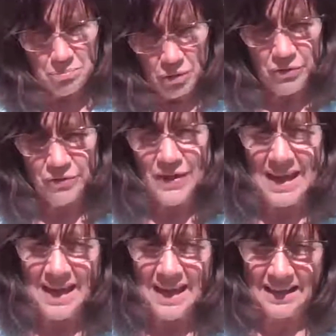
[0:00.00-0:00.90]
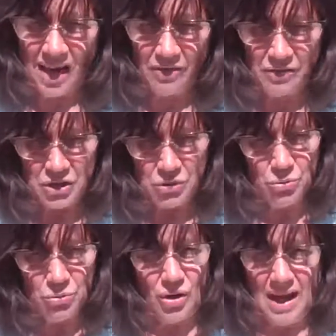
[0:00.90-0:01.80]
move in, of
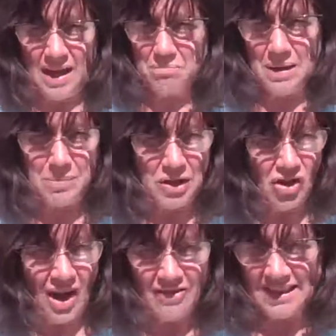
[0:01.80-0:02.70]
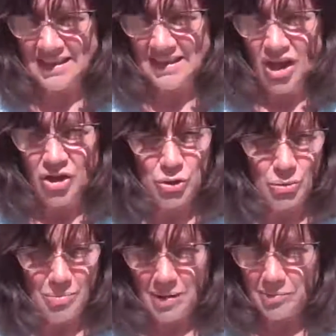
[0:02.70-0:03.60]
you, and maybe
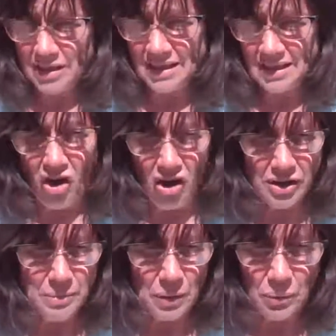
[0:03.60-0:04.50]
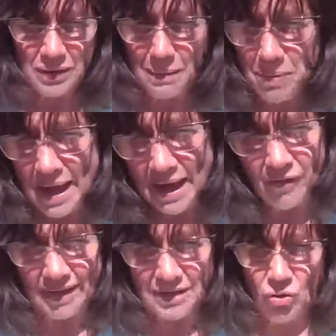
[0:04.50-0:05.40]
you're remembering an argument with a
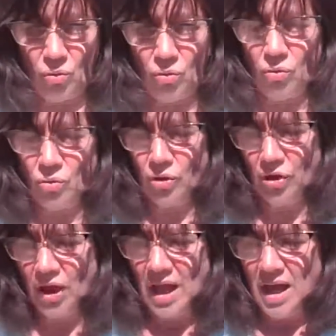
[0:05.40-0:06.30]
parent, or